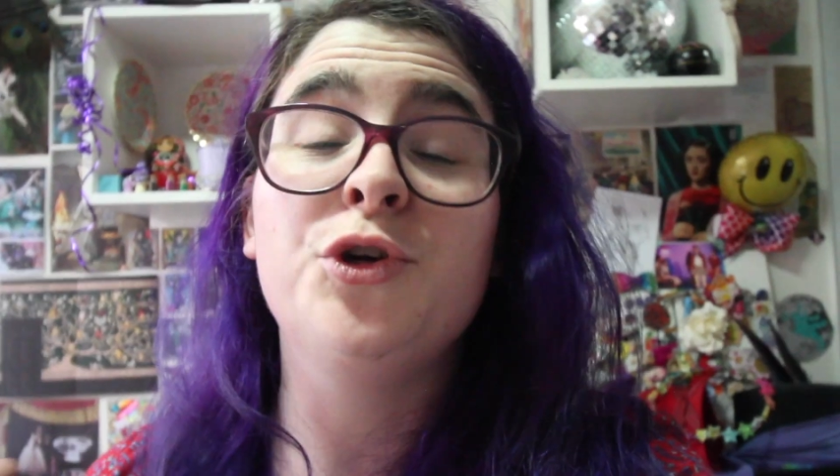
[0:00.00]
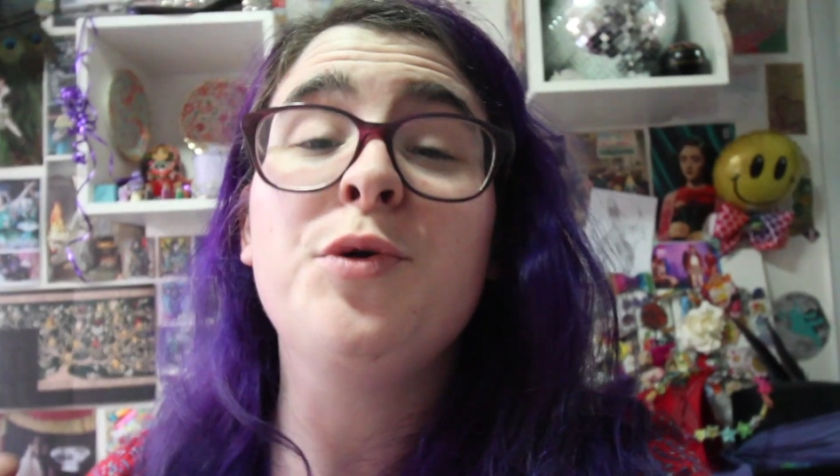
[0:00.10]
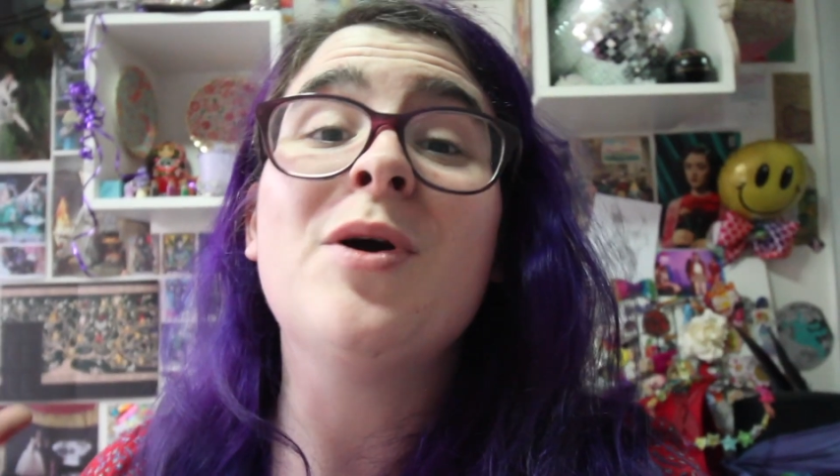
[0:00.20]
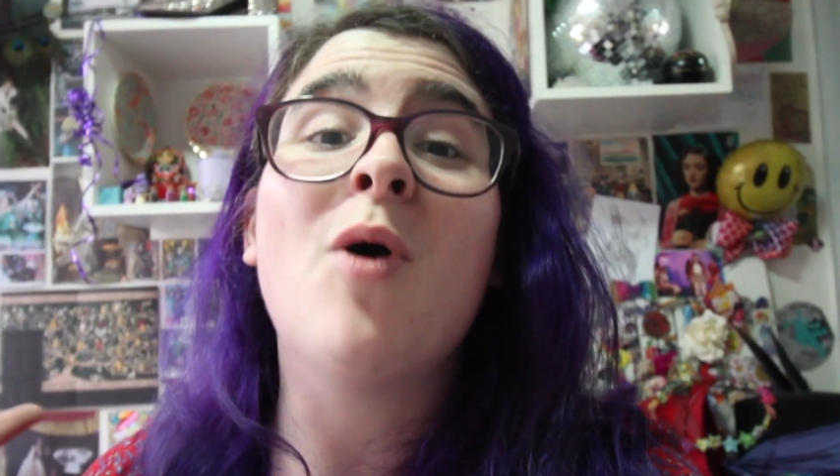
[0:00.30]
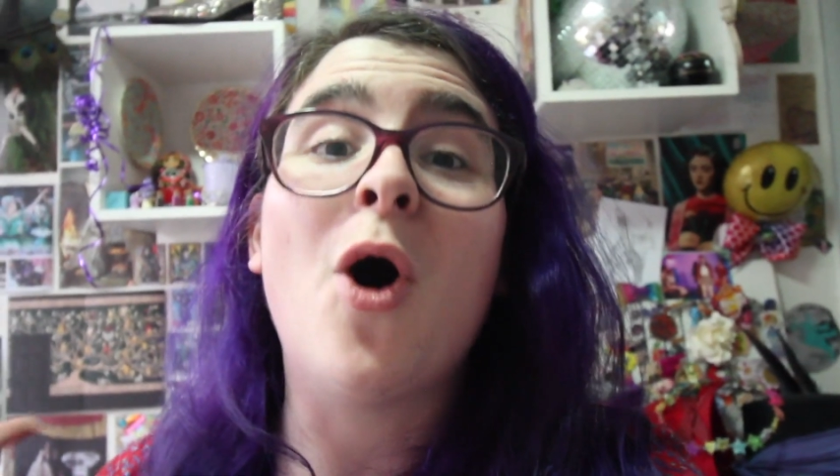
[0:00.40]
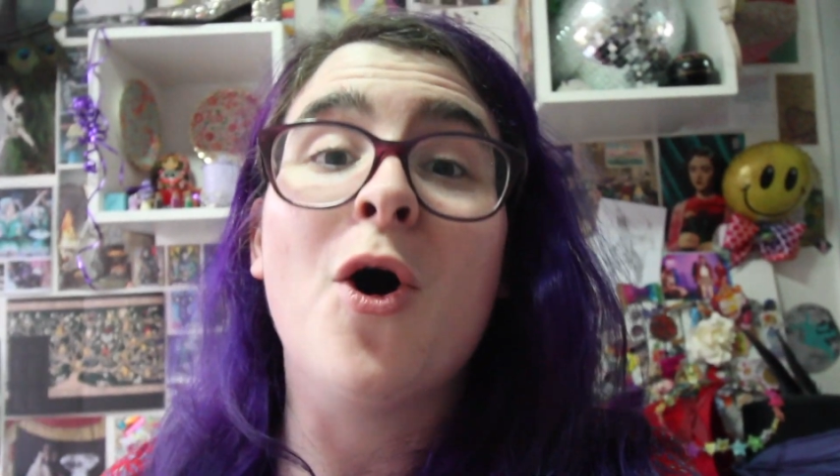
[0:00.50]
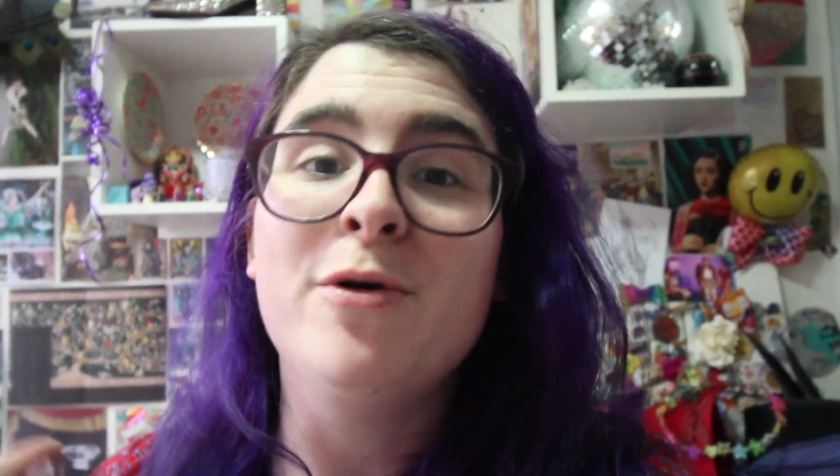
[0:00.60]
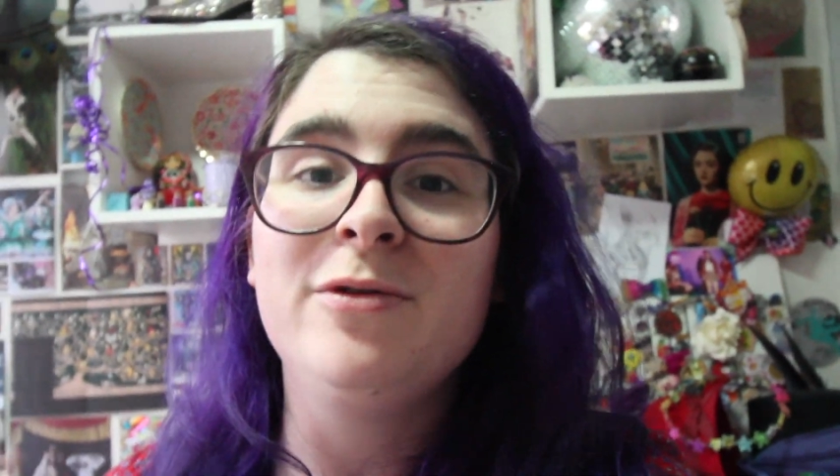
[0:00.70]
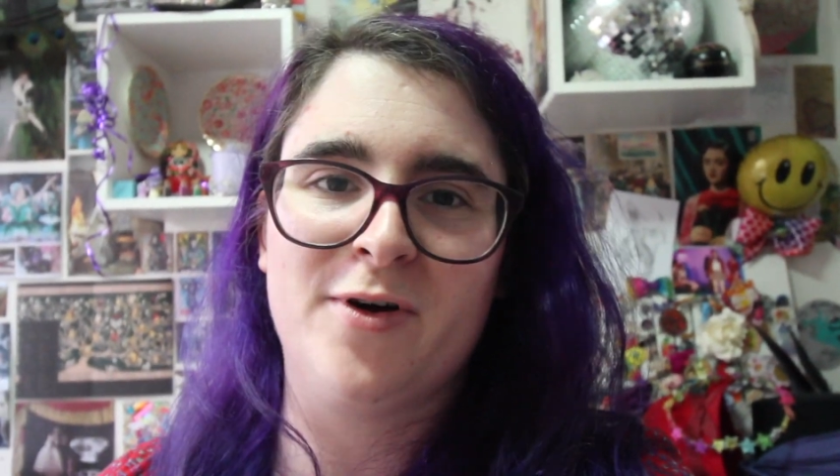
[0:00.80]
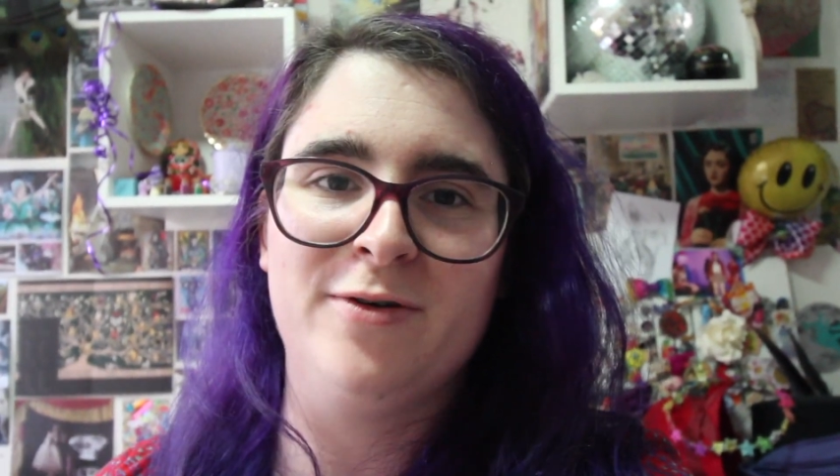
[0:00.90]
do your
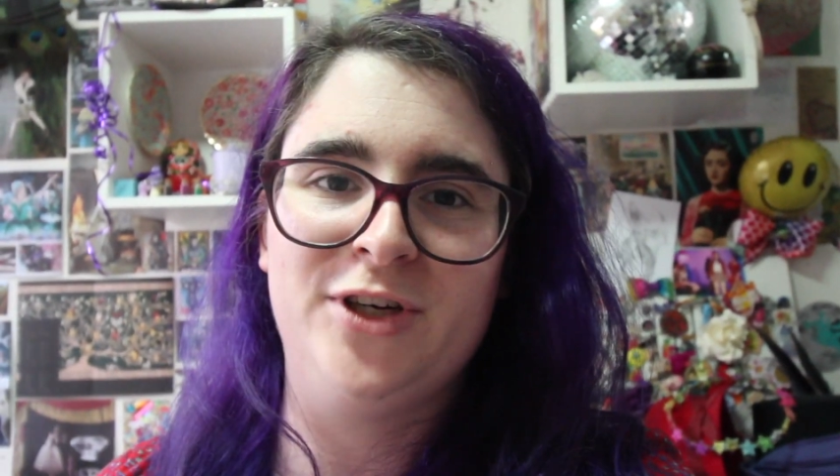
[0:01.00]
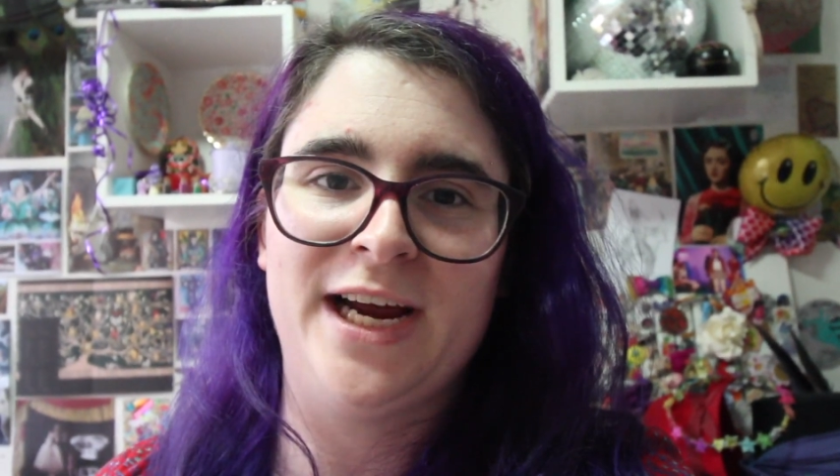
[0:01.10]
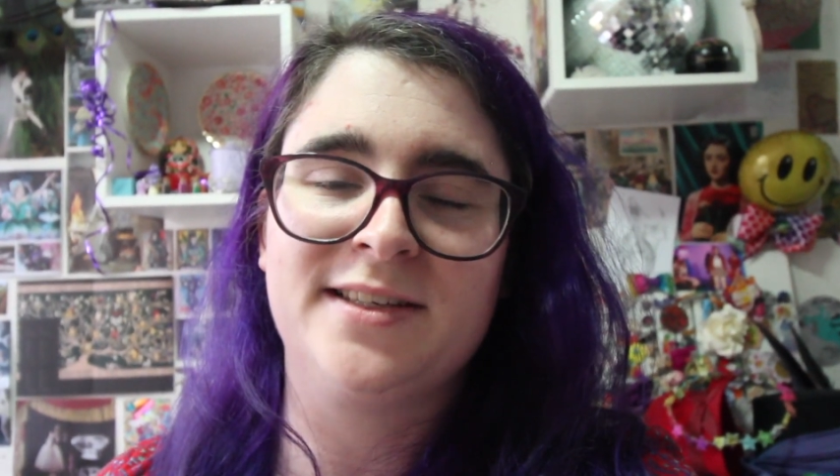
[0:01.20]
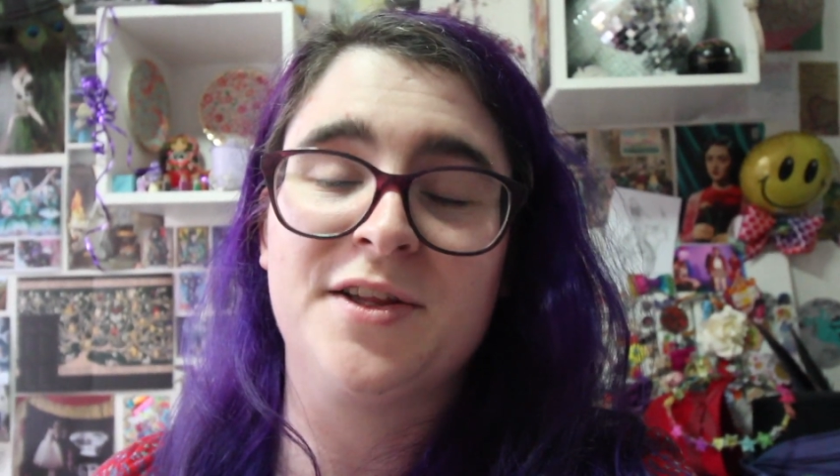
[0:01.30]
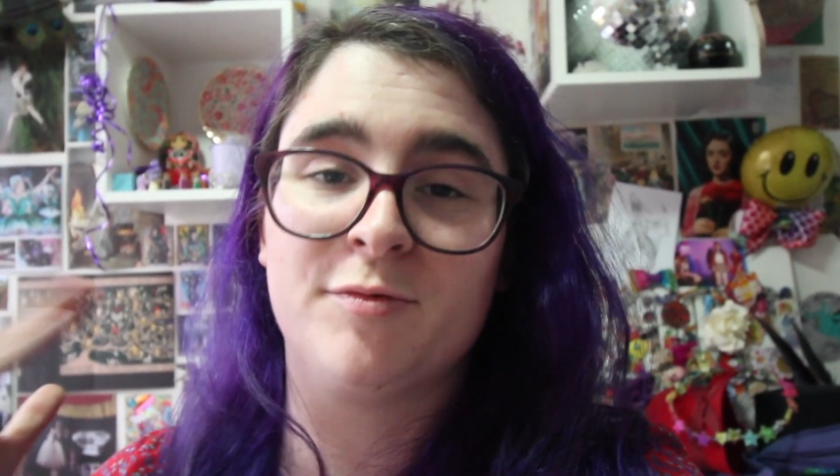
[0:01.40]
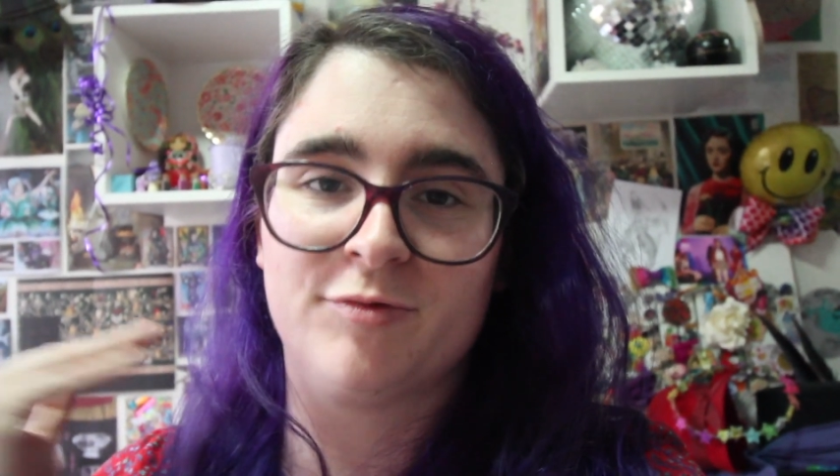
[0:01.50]
own projects that